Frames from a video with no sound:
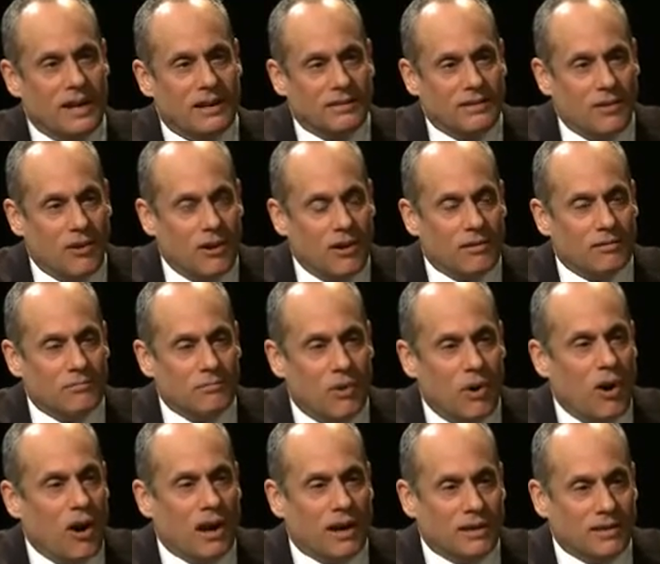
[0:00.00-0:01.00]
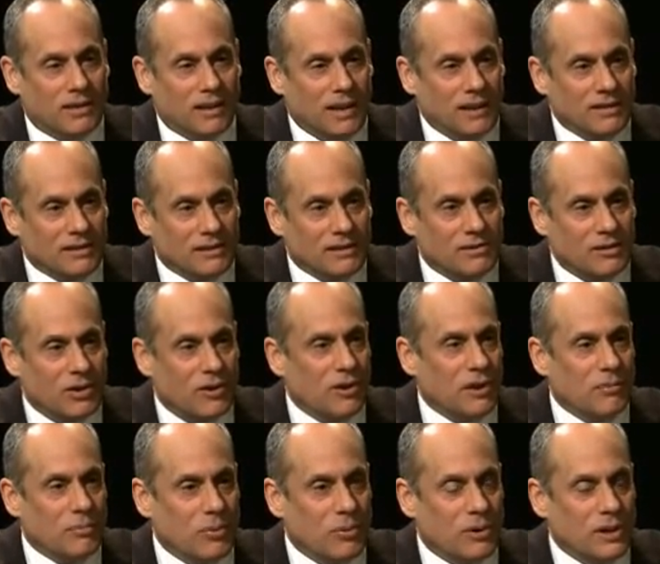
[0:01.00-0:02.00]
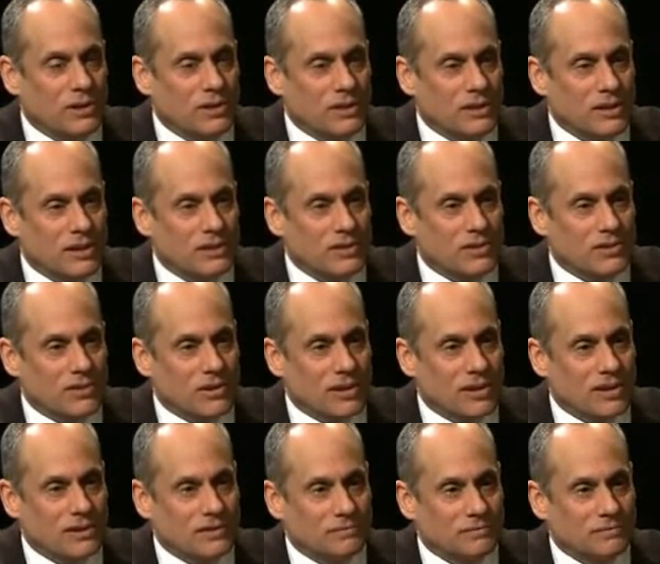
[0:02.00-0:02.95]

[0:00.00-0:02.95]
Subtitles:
that are marked as turning points in history?